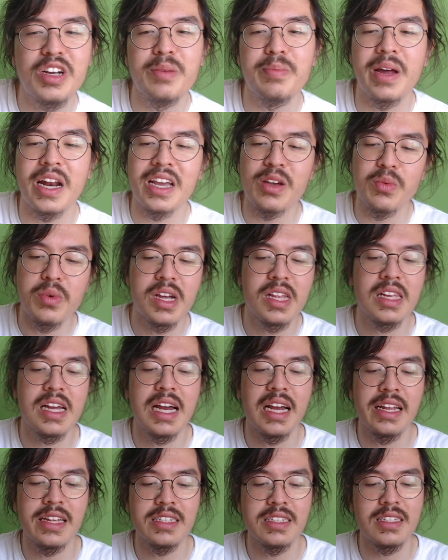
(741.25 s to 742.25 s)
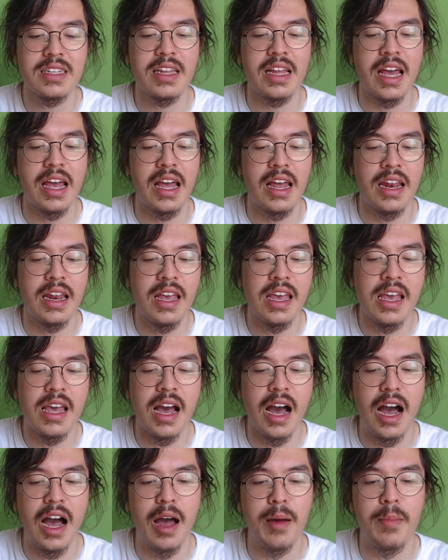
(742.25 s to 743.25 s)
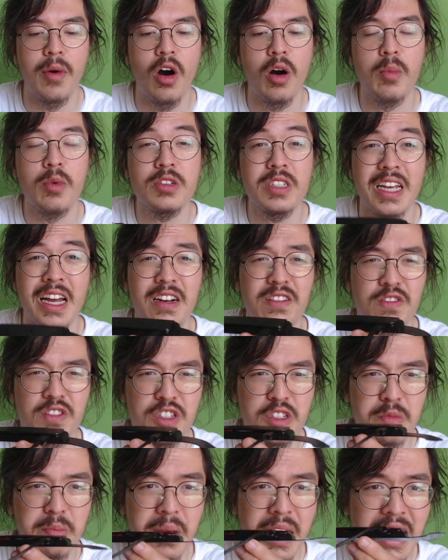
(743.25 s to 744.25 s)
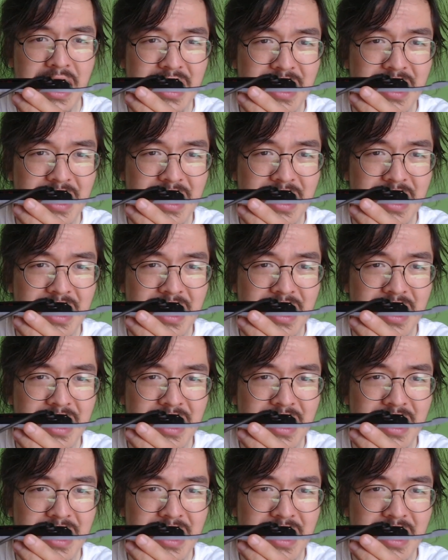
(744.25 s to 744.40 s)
but I realized that I'm almost out of space.